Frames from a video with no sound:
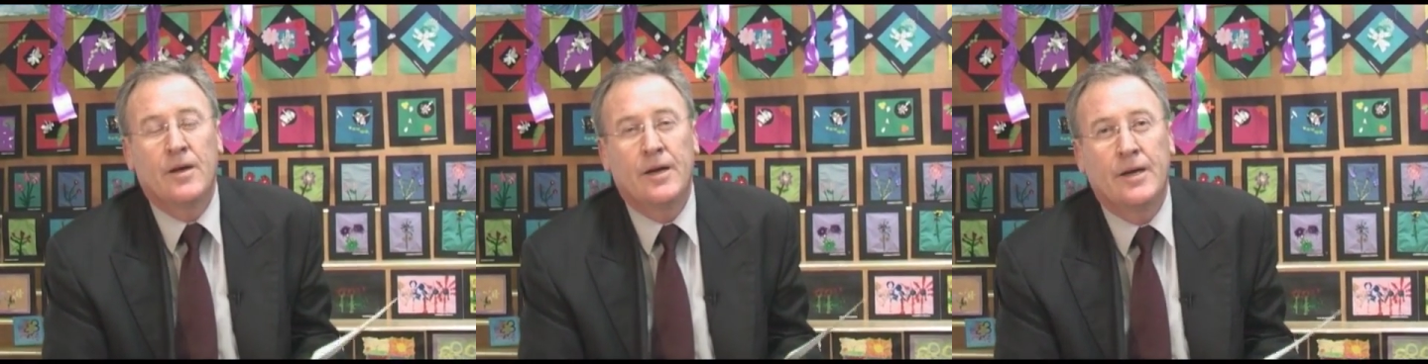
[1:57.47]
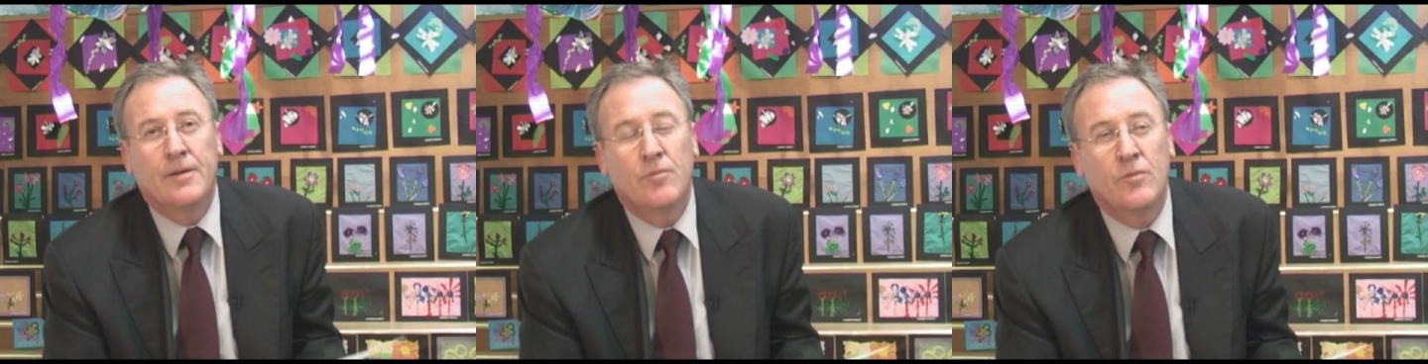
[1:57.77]

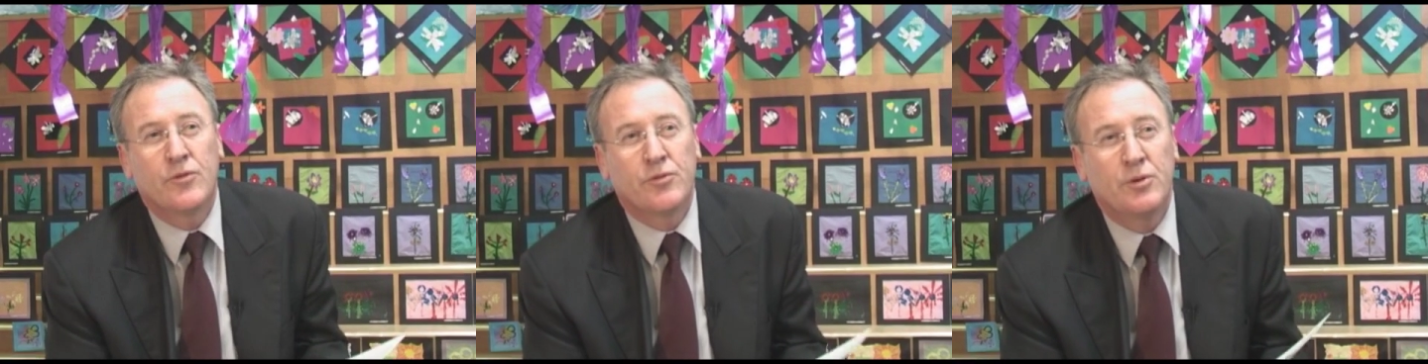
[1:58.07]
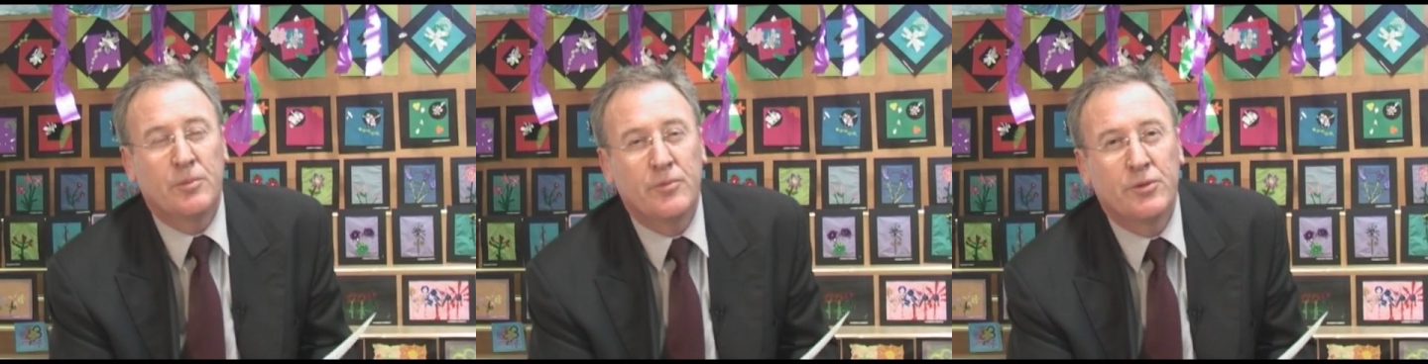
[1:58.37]

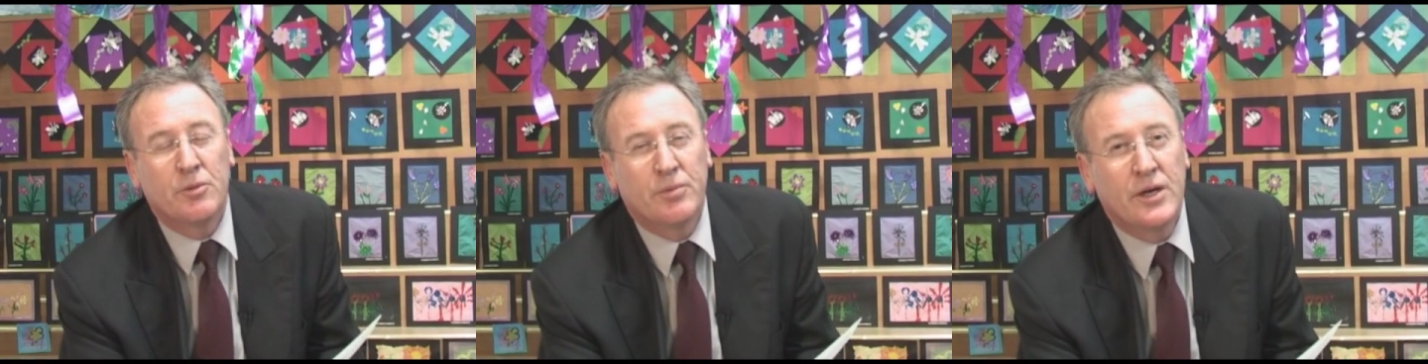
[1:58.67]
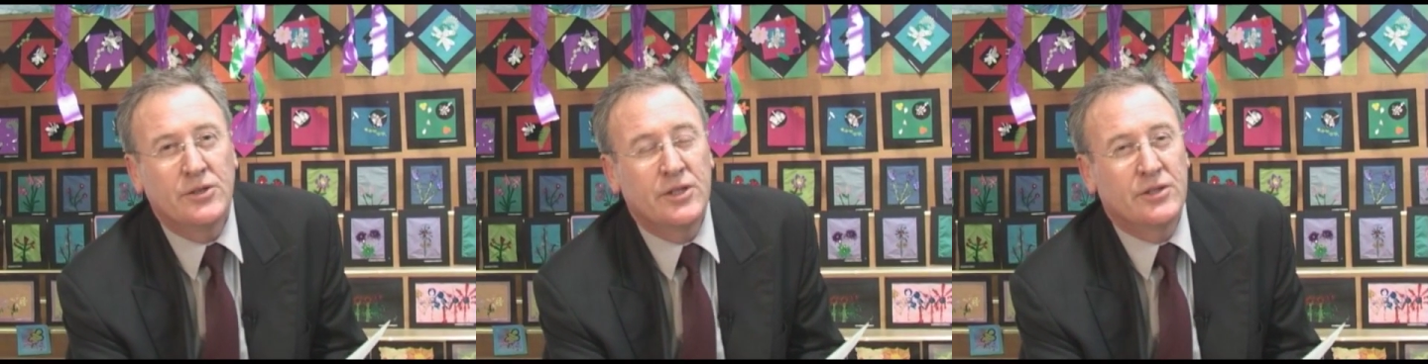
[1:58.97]
through a
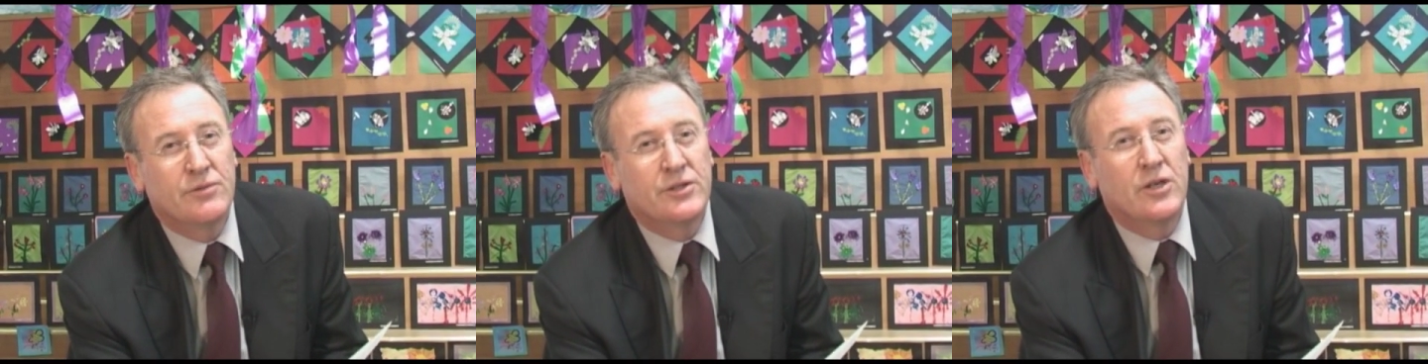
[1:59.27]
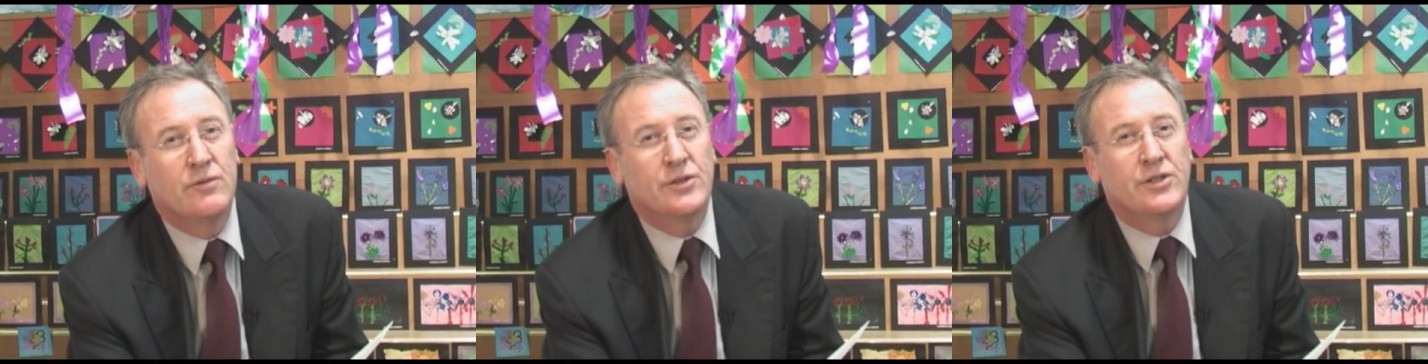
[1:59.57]
process of
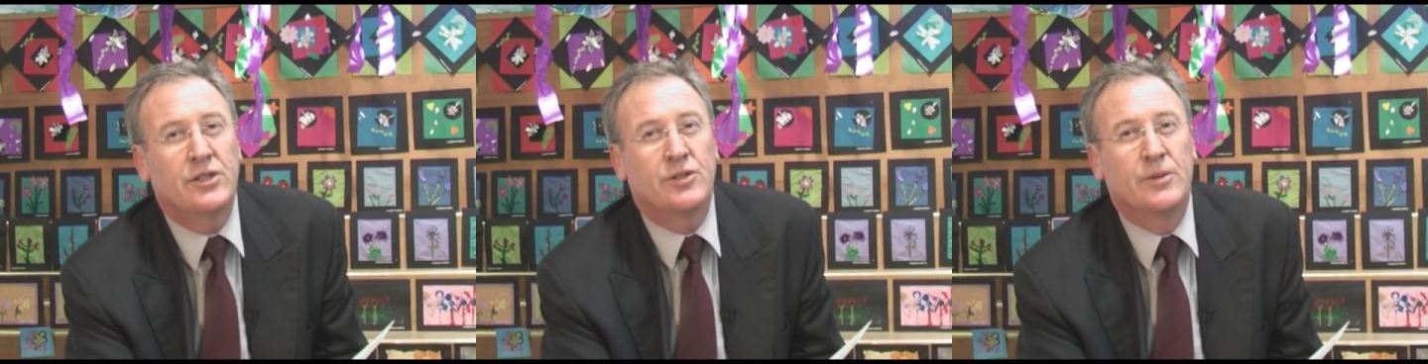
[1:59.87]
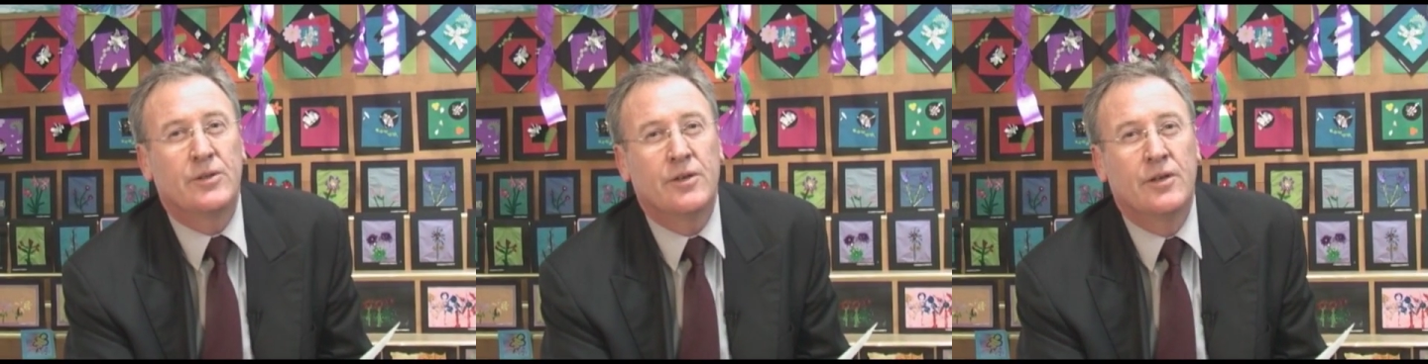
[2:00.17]

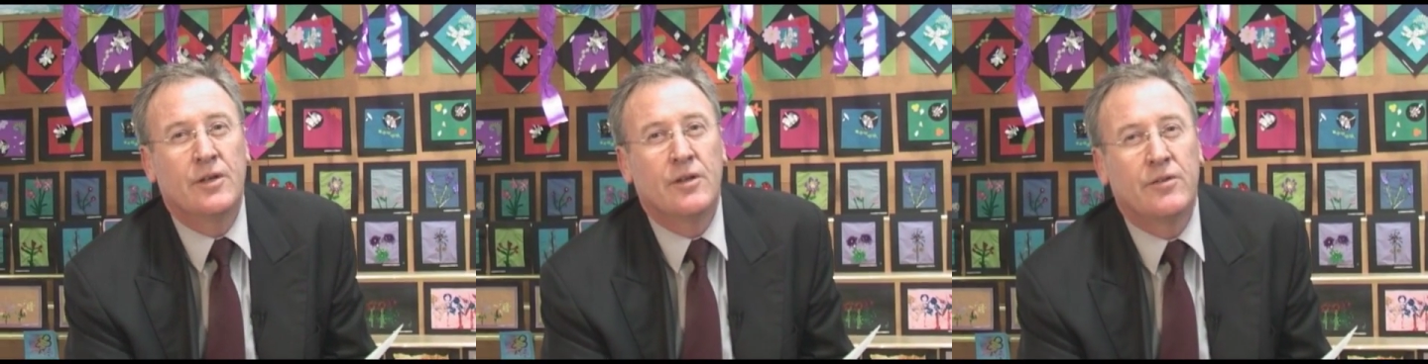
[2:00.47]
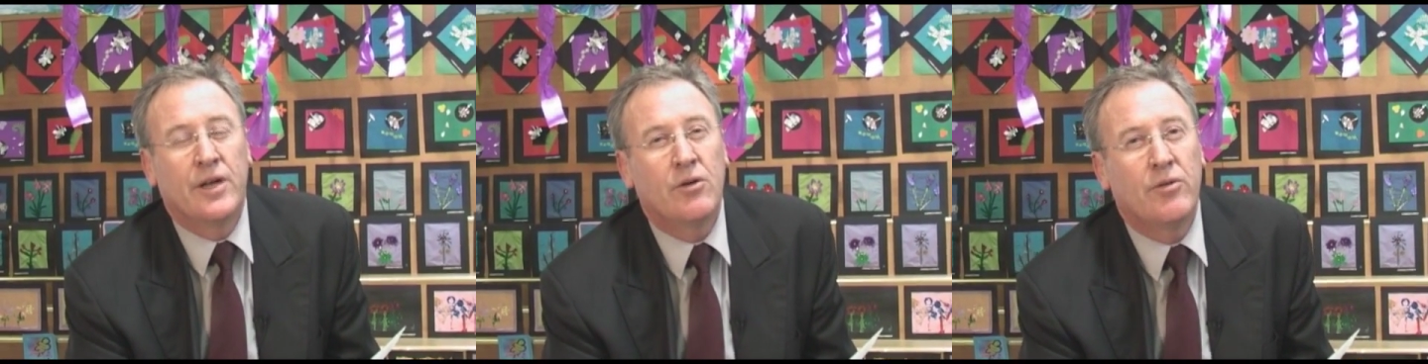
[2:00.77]
self-assessment.
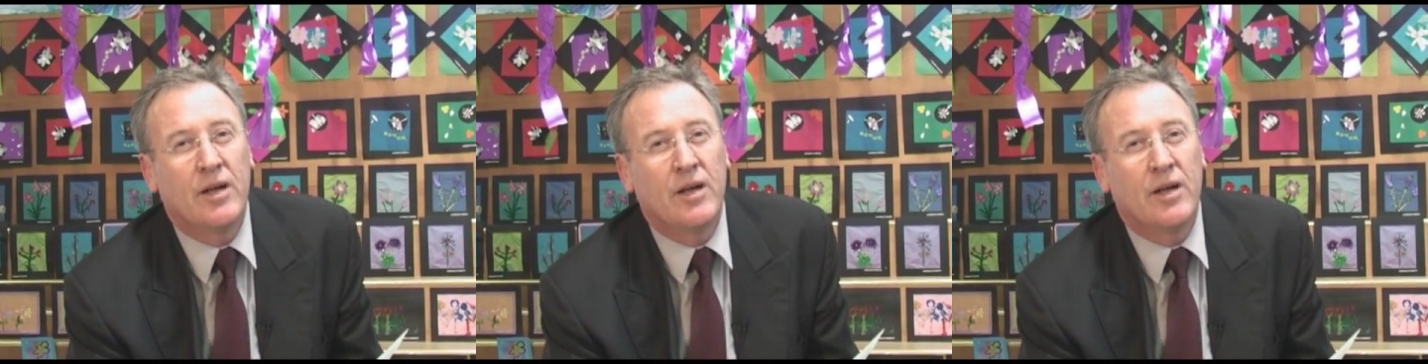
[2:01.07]
They were